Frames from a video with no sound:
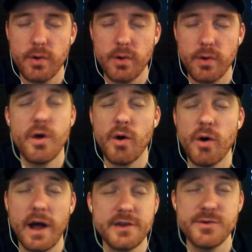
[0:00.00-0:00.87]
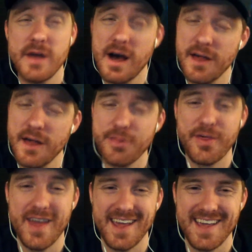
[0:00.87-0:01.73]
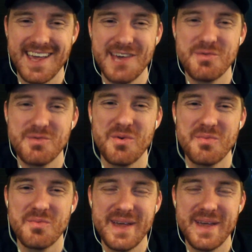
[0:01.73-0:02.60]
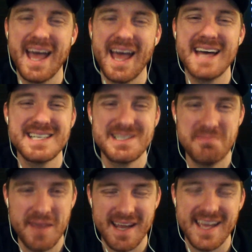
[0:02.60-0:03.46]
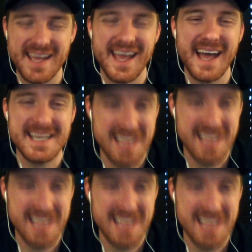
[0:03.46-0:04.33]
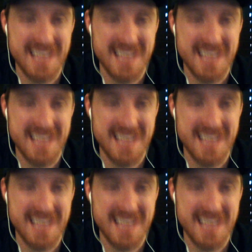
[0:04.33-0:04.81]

although I do not think it will be as many as last week.